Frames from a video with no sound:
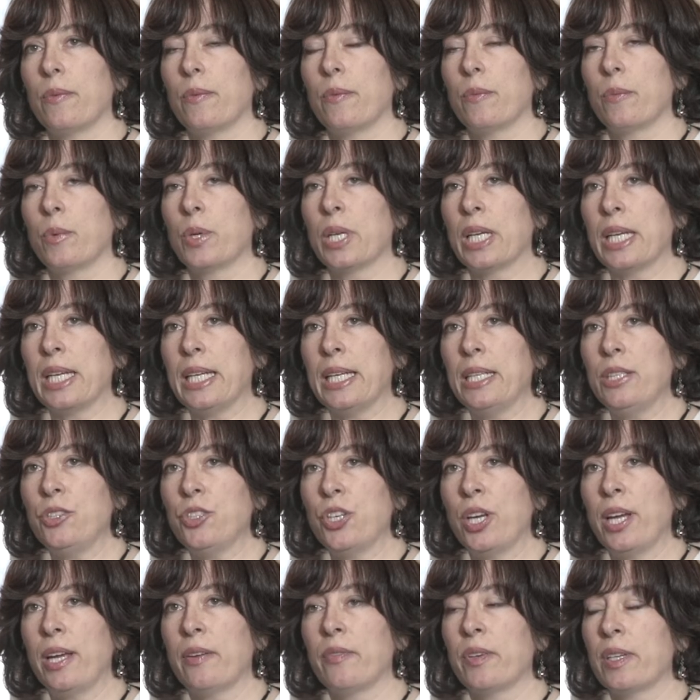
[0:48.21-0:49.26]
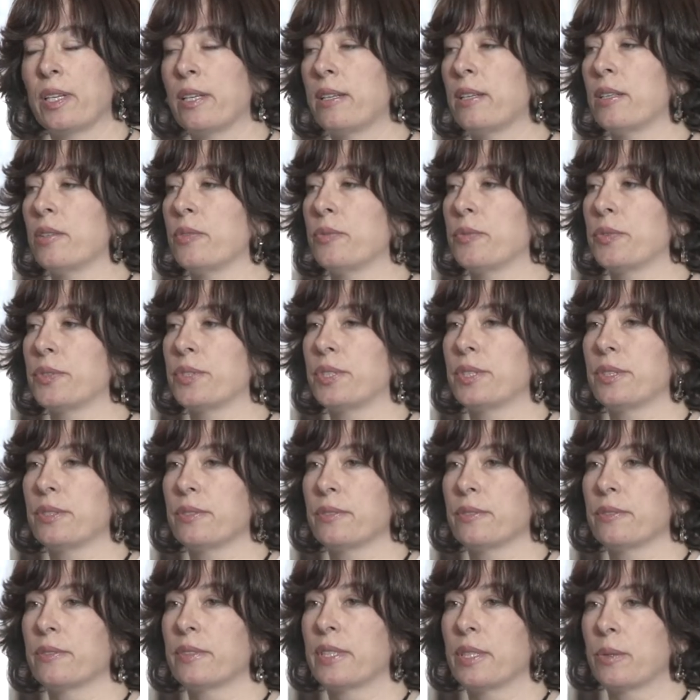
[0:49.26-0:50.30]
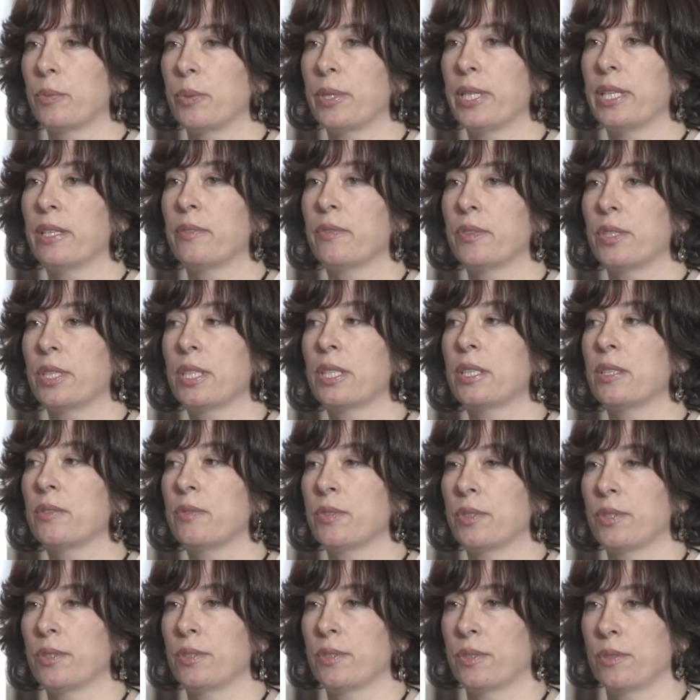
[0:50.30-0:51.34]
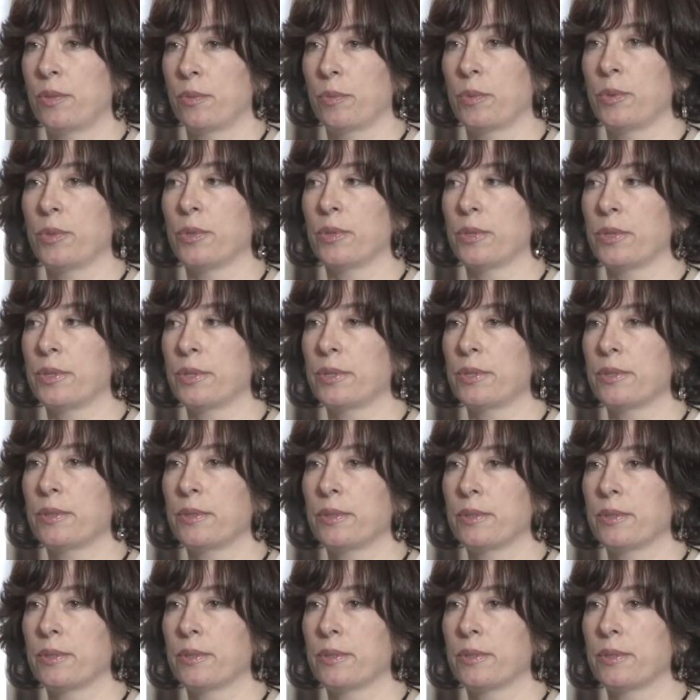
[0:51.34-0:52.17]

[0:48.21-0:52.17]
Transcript: We each have a gift that we have to give to this world.